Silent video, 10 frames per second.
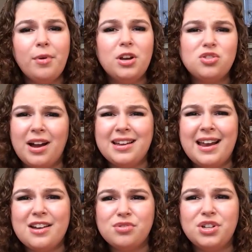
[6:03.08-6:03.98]
of want to try a
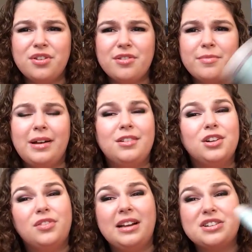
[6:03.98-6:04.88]
natural deodorant, but I don't
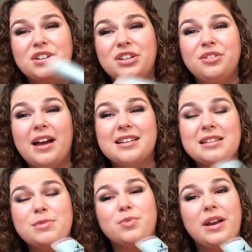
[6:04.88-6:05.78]
know if I'll actually do that
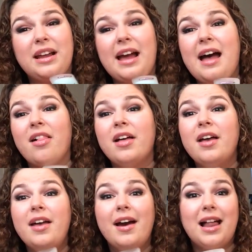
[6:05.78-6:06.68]
because I'm a sweaty gal
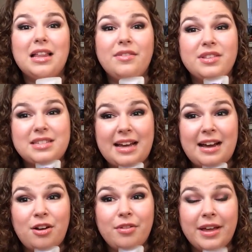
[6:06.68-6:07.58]
and I live in the
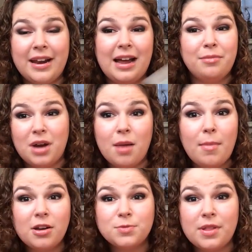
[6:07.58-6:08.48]
South and I'm not
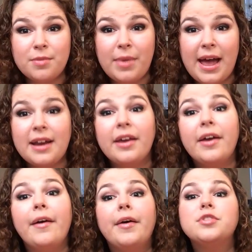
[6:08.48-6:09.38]
about smelling bad.
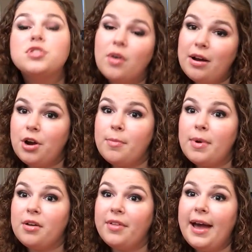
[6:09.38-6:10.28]
So I don't know
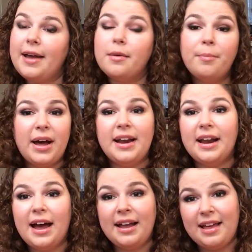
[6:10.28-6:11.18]
about all that,
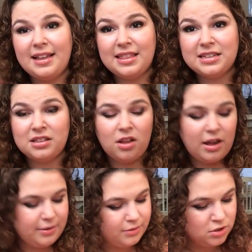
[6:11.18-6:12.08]
but I like this a
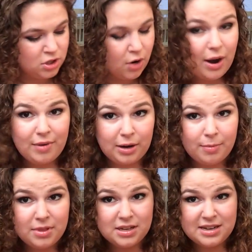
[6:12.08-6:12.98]
lot. So I
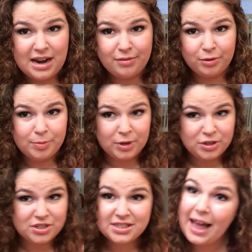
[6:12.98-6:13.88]
recommend this and I will
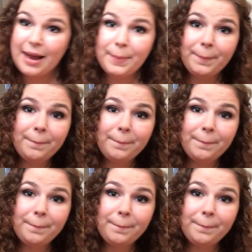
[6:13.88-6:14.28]
repurchase that.